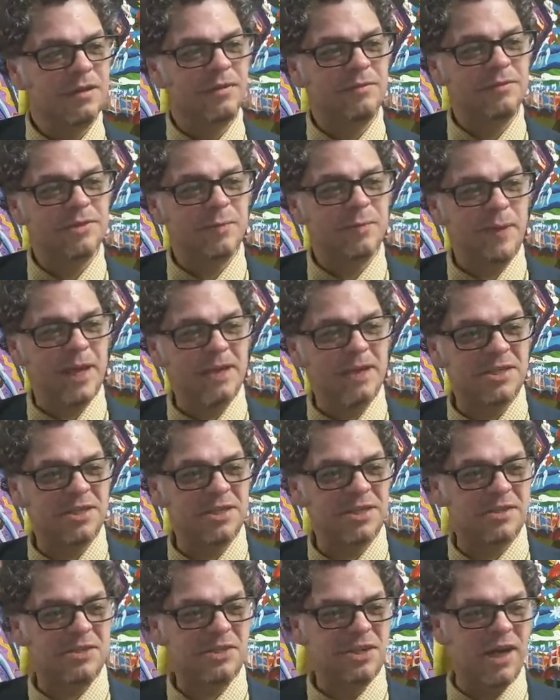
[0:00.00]

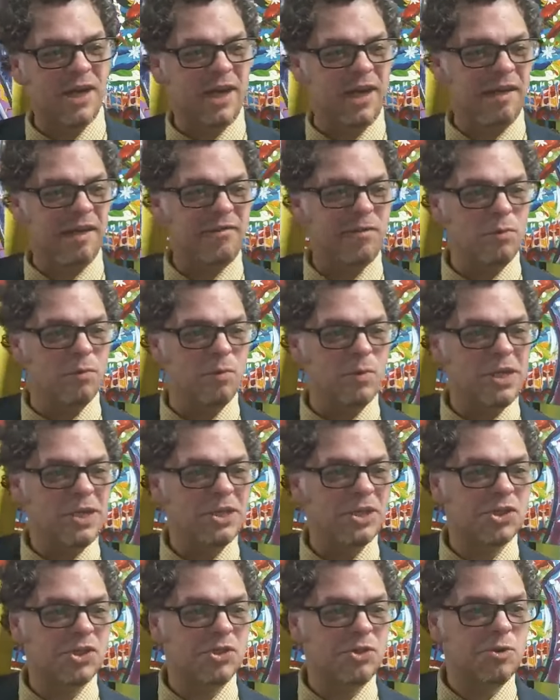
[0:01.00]
Especially, did I ever
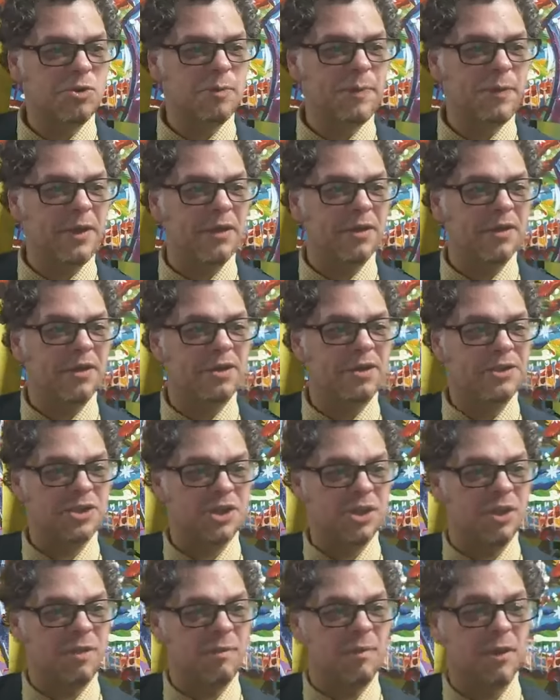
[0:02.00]
read Snoopy and
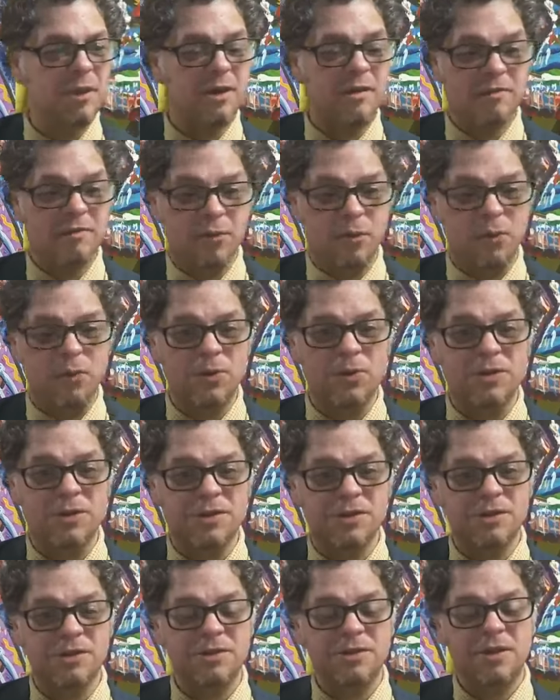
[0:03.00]
Charlie Brown? Of
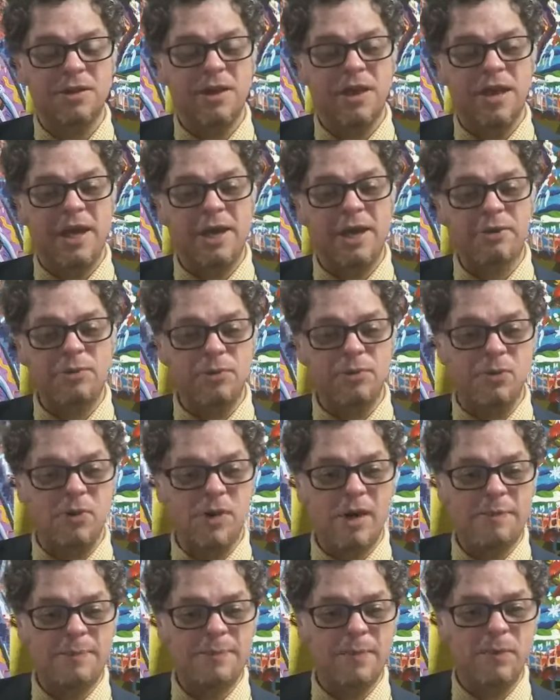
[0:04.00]
course. I grew
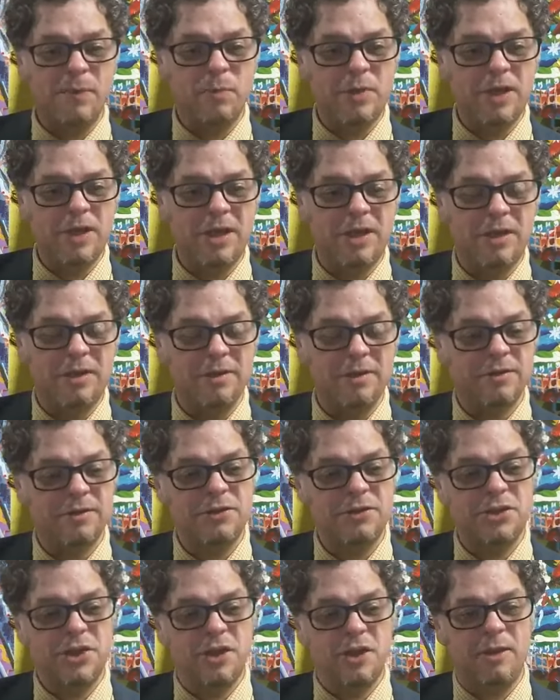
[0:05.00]
up reading
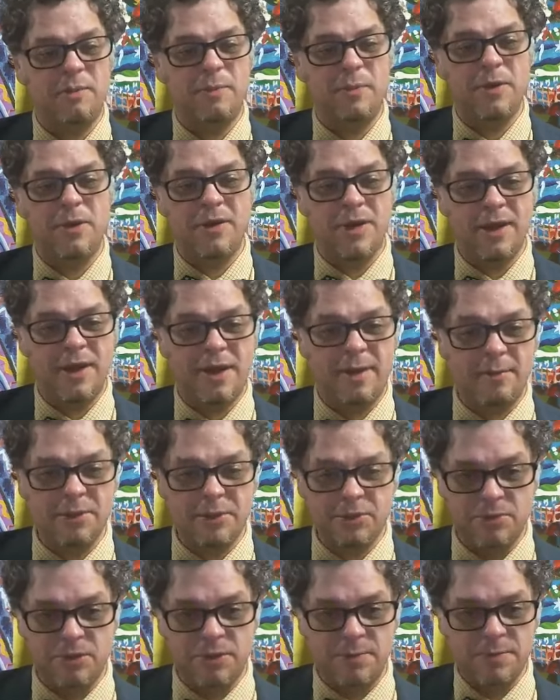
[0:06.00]
Charlie Brown
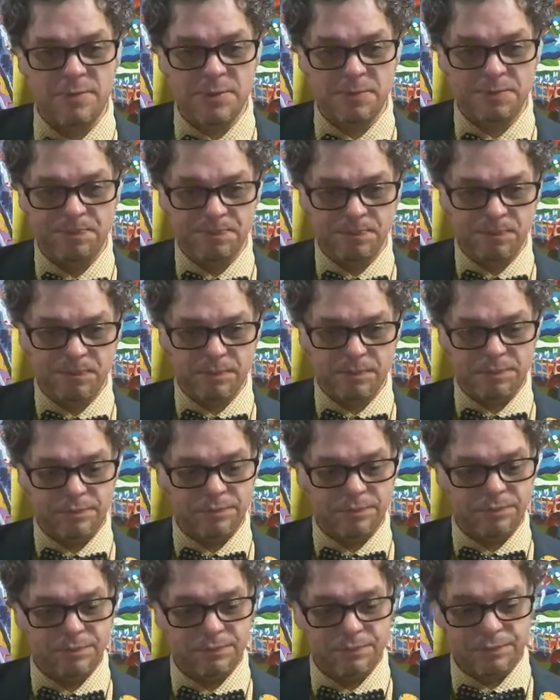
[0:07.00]
comic strips
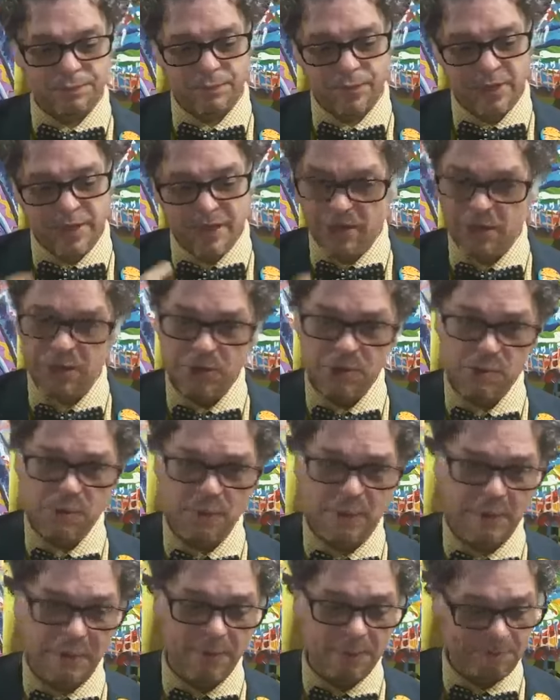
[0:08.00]
in the
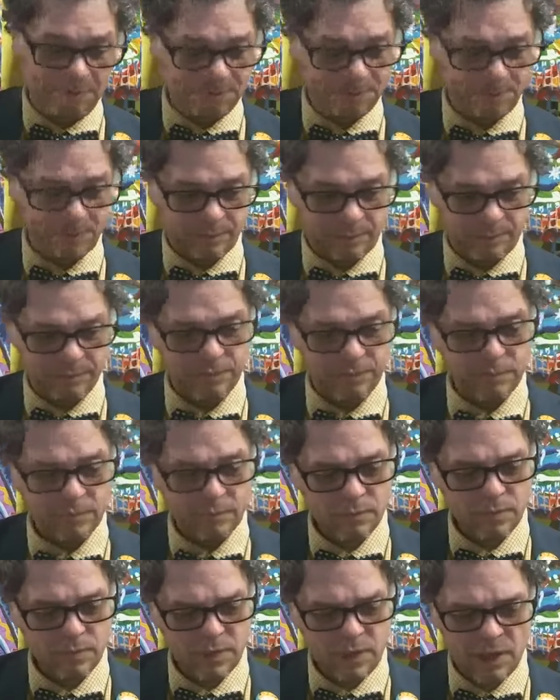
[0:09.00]
newspaper.
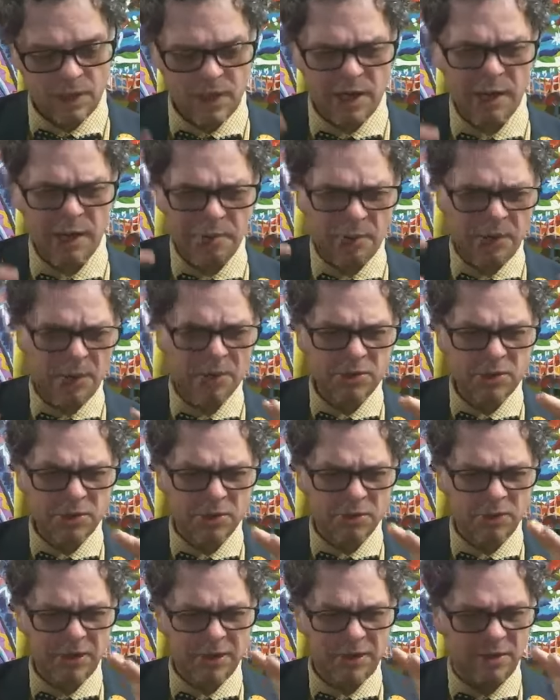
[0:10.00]
And I would
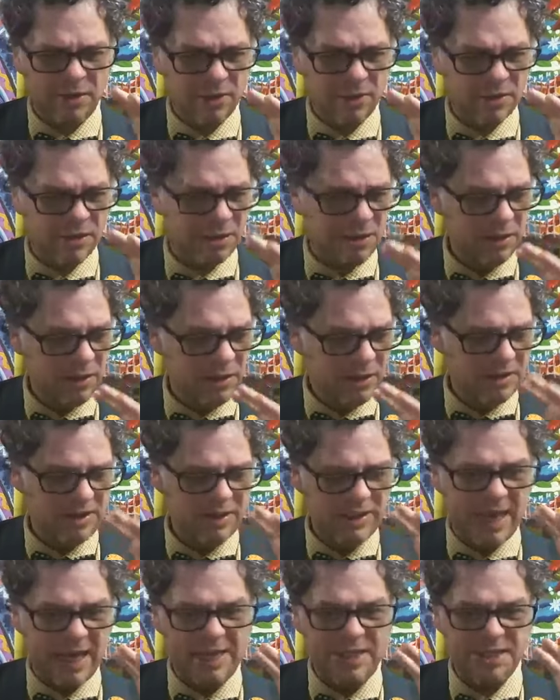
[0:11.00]
also get those
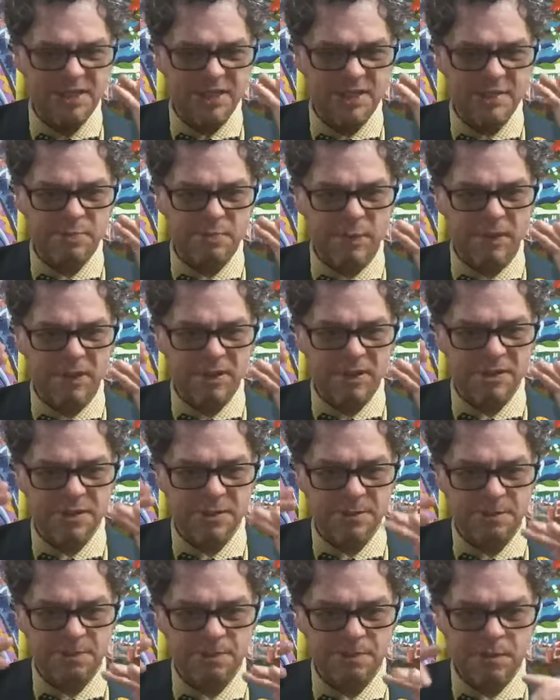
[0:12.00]
digest
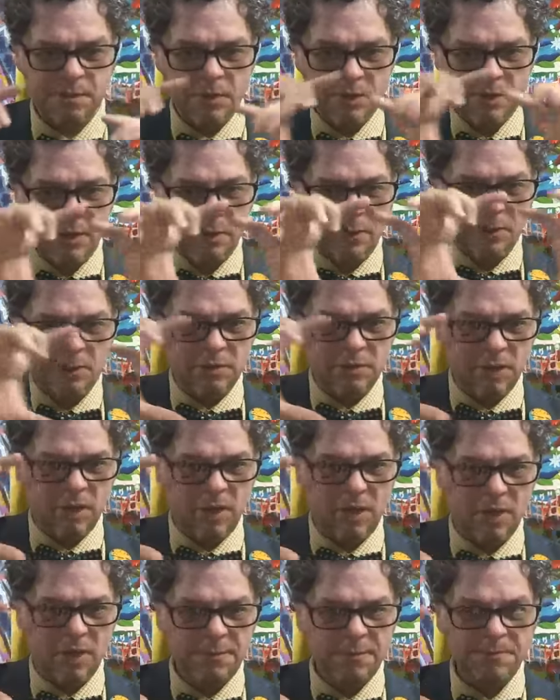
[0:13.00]
books. They were
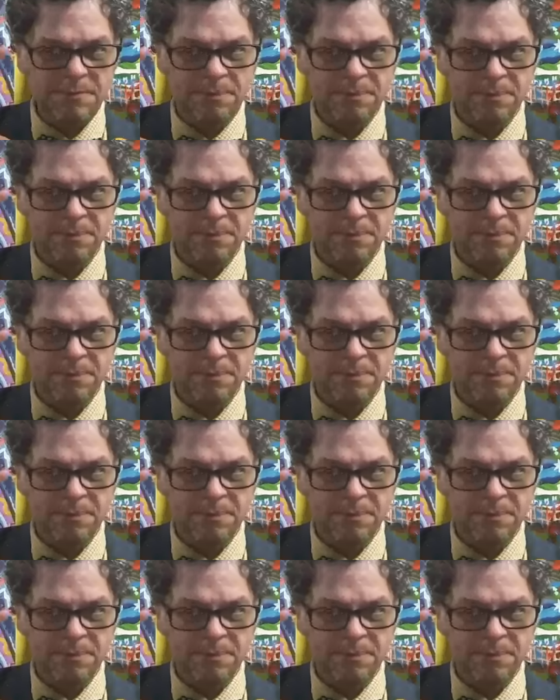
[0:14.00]
long,